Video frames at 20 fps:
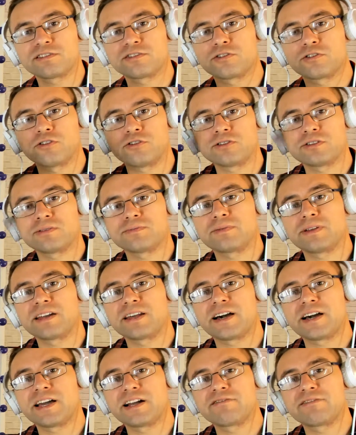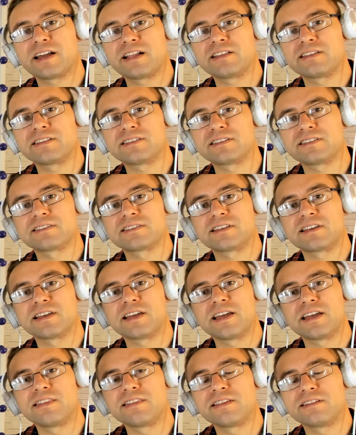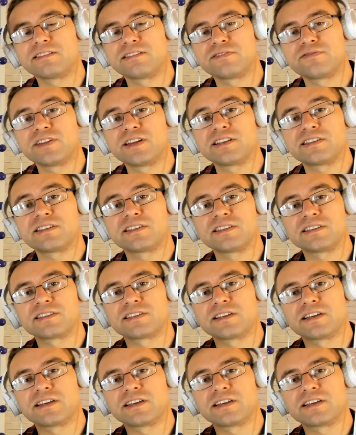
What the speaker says: to contemplate higher realities and the divinities,